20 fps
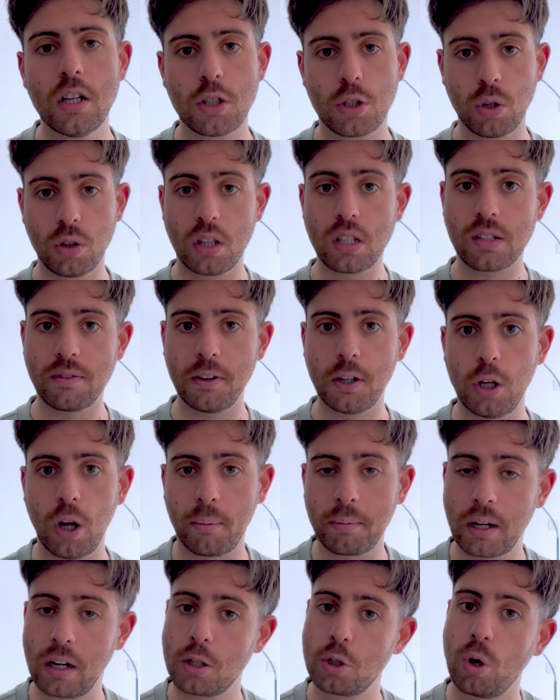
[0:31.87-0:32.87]
So in this video,
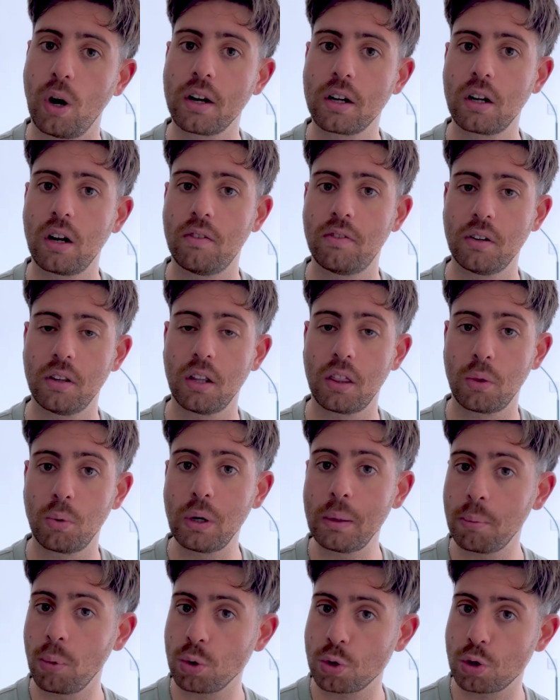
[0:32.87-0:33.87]
I'm going to try and cover the
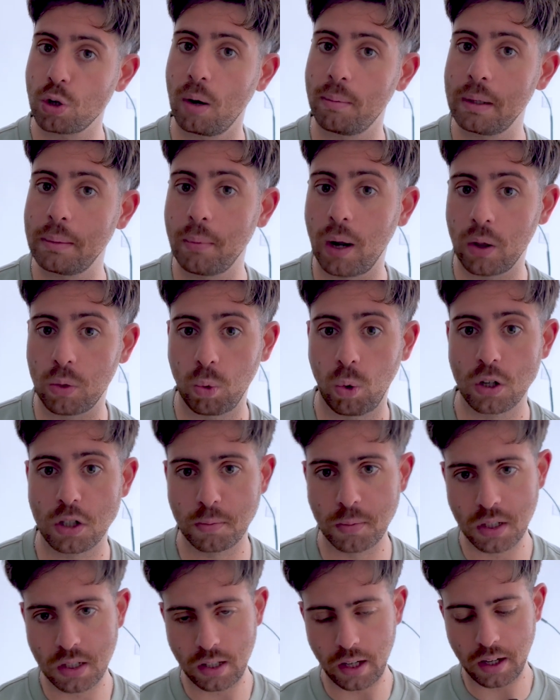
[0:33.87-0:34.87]
three most common mouthwash
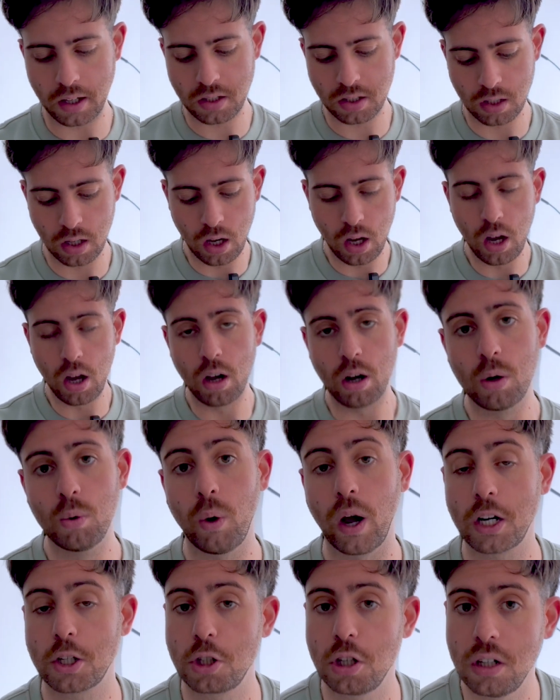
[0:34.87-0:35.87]
mistakes, who
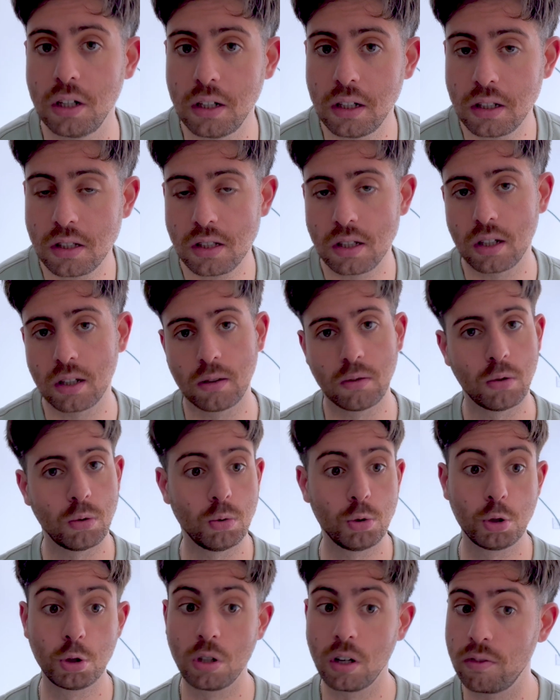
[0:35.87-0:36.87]
actually needs it,
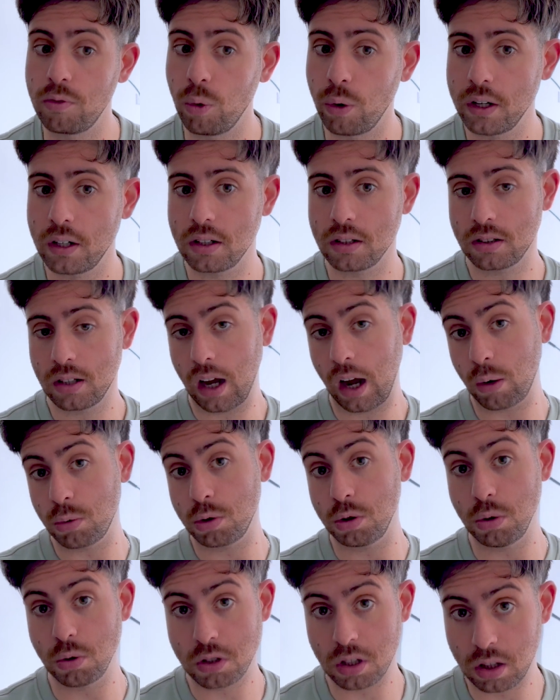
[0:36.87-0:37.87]
who should avoid it, how
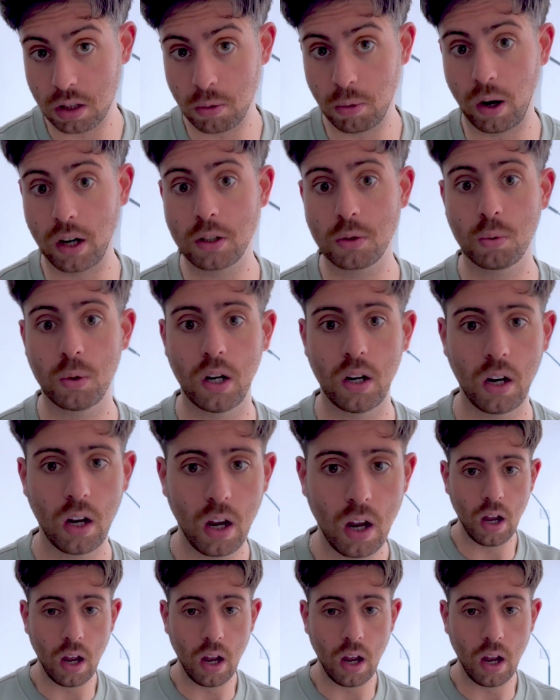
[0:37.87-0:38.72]
to use it the right way.